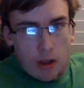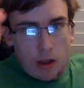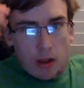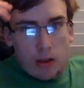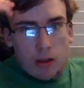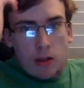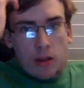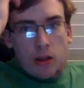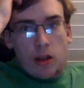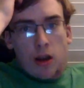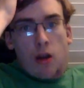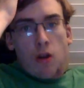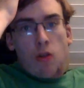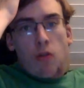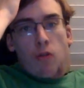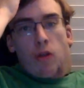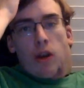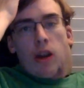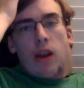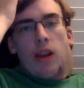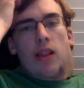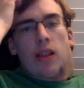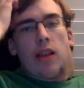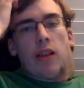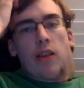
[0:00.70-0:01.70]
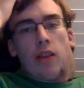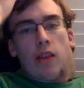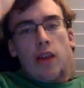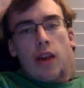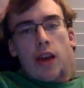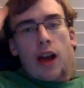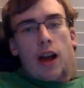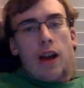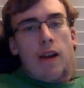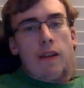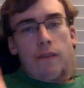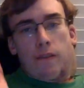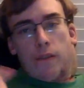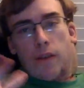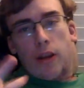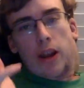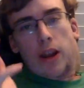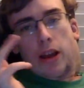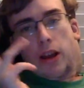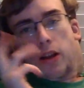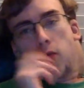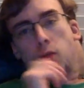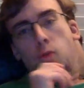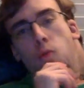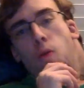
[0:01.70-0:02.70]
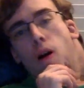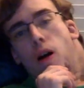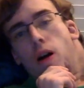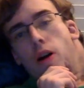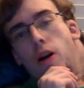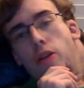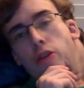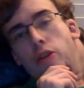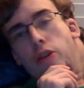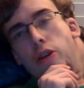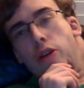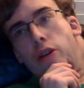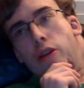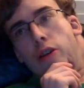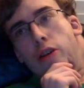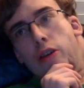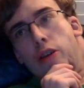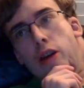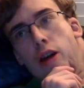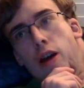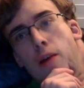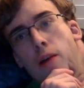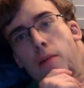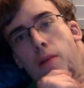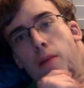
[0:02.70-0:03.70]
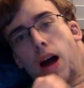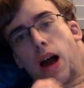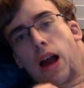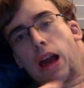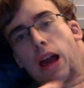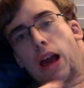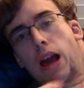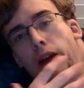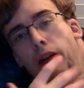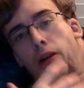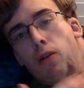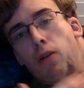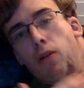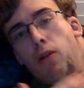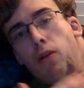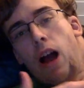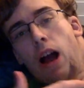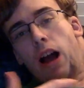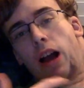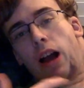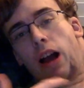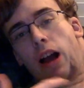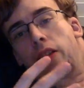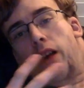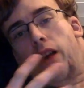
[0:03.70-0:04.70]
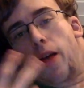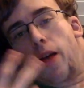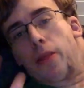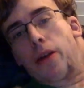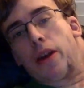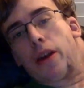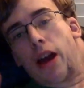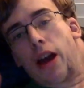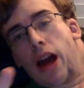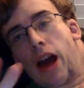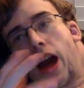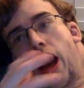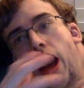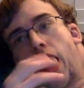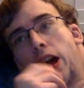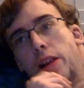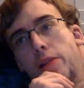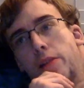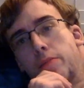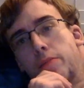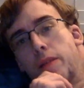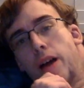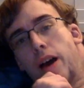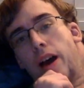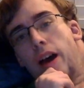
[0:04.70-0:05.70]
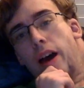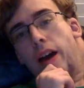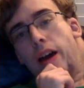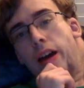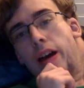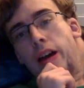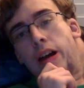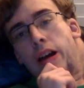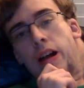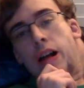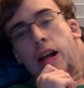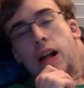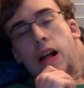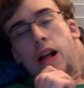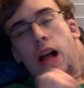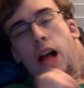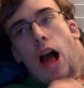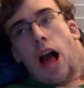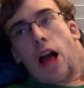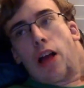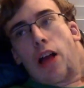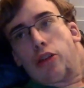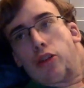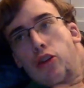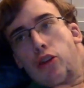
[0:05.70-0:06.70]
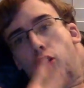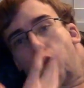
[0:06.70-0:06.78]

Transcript: So recently, I finished watching the My Hero Academia anime, and just